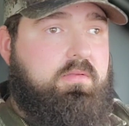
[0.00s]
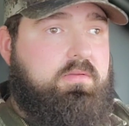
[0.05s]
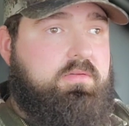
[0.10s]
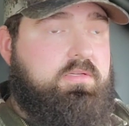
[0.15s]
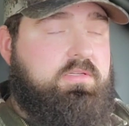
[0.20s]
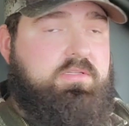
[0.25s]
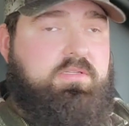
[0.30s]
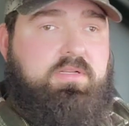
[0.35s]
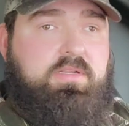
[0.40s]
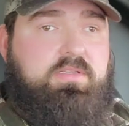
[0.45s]

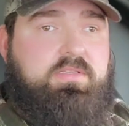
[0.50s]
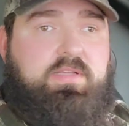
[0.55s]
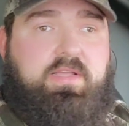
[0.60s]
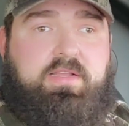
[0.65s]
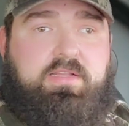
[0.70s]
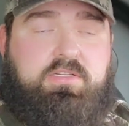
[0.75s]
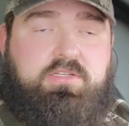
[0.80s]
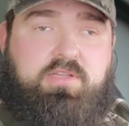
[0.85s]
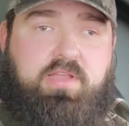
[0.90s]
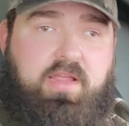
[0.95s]
just, it's
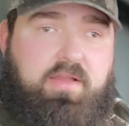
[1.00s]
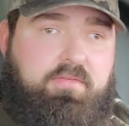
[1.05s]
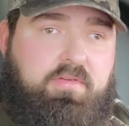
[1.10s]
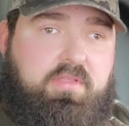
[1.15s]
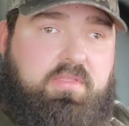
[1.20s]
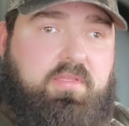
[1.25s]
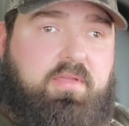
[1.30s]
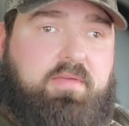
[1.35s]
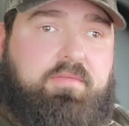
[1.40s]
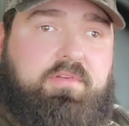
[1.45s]
like just
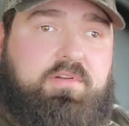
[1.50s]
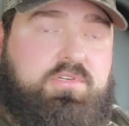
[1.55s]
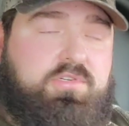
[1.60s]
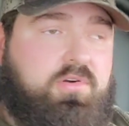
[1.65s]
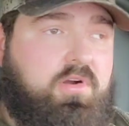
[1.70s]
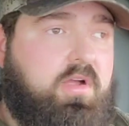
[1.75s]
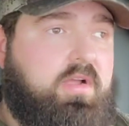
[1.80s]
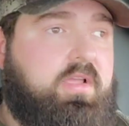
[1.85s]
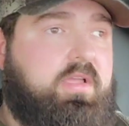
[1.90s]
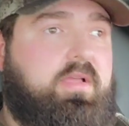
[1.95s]
everything with
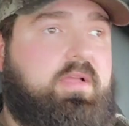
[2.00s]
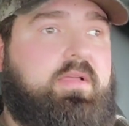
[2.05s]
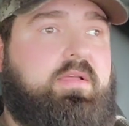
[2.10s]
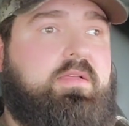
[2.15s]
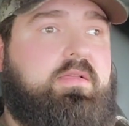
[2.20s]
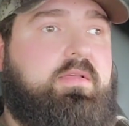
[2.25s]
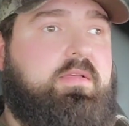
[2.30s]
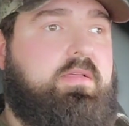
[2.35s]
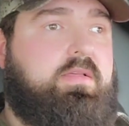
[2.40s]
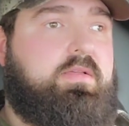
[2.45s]
trucking
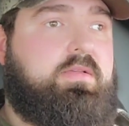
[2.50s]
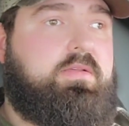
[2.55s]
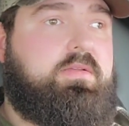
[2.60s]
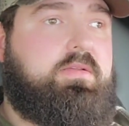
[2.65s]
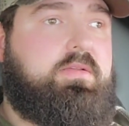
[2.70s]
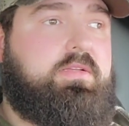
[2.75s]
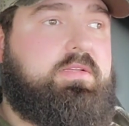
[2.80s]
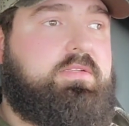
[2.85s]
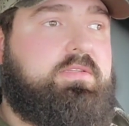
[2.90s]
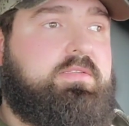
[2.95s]

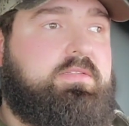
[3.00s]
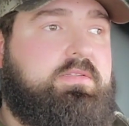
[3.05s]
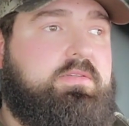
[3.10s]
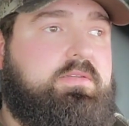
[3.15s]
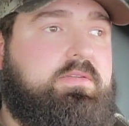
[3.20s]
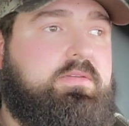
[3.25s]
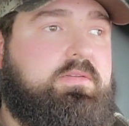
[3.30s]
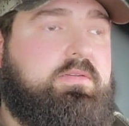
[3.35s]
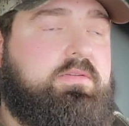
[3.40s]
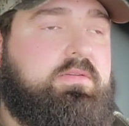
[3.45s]

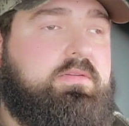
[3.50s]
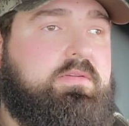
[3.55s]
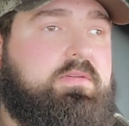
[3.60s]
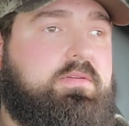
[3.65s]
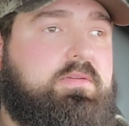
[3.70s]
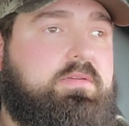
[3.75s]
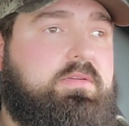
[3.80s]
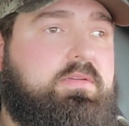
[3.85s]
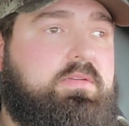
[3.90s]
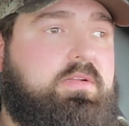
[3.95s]
is,
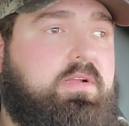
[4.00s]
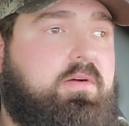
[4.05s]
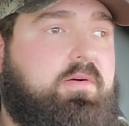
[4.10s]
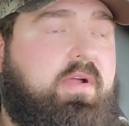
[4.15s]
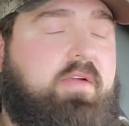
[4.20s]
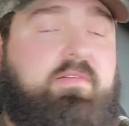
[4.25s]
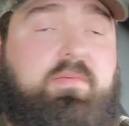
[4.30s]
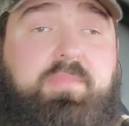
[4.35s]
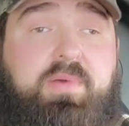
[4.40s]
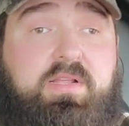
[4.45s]
you know,
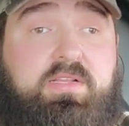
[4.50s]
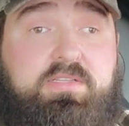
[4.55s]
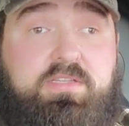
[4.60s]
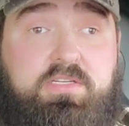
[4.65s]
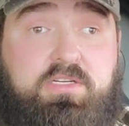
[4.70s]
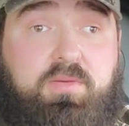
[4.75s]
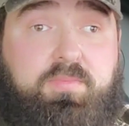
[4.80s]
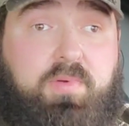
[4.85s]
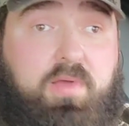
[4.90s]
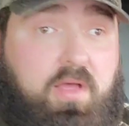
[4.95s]
everybody's
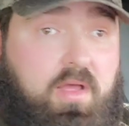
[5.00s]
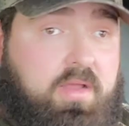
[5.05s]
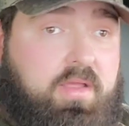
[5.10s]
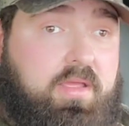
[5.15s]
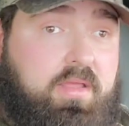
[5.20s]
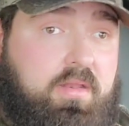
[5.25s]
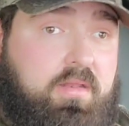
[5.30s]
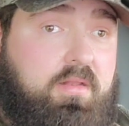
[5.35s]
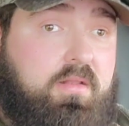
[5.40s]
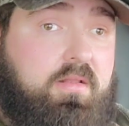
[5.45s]
in your
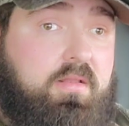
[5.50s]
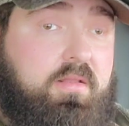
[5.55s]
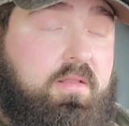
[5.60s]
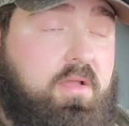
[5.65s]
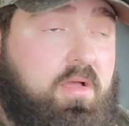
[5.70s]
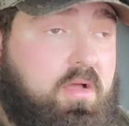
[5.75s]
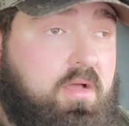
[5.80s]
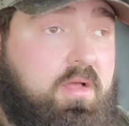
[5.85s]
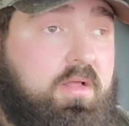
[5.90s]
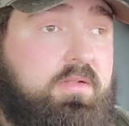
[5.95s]
pocket
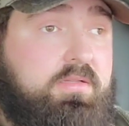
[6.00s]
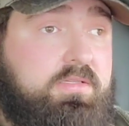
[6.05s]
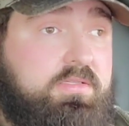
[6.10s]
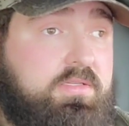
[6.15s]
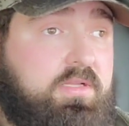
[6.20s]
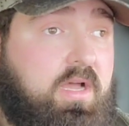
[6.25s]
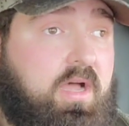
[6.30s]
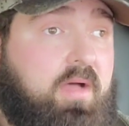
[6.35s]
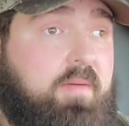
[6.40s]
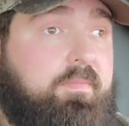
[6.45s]

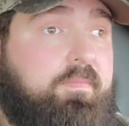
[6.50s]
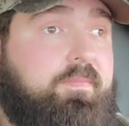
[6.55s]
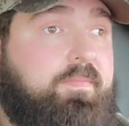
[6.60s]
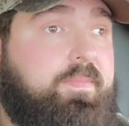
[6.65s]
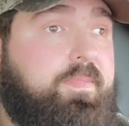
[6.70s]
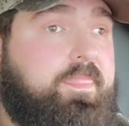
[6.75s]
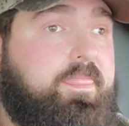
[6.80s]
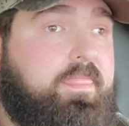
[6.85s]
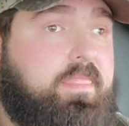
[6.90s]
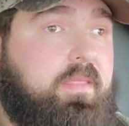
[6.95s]
nonstop.
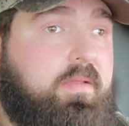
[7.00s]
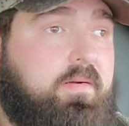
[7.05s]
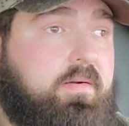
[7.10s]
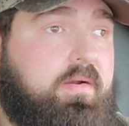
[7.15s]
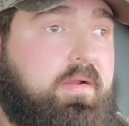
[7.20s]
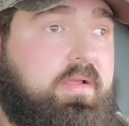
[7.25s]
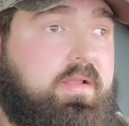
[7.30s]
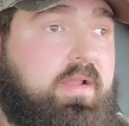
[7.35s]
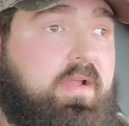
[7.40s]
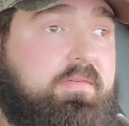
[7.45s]
All
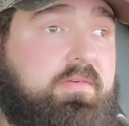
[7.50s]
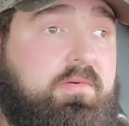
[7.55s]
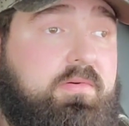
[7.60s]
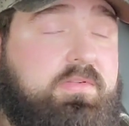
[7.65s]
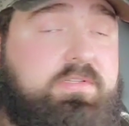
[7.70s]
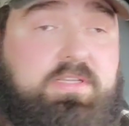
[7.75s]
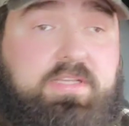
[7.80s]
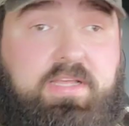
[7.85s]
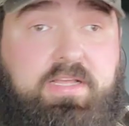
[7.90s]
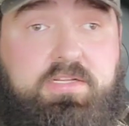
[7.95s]
right.
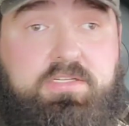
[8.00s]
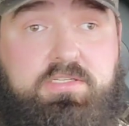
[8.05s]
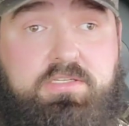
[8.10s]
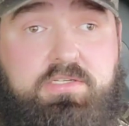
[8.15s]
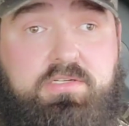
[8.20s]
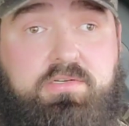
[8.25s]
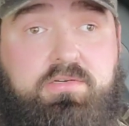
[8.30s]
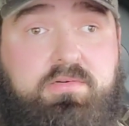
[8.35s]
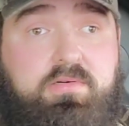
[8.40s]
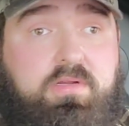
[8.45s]
Everyone's against
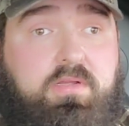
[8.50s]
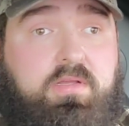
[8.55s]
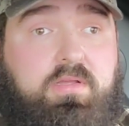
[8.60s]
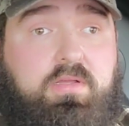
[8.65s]
you.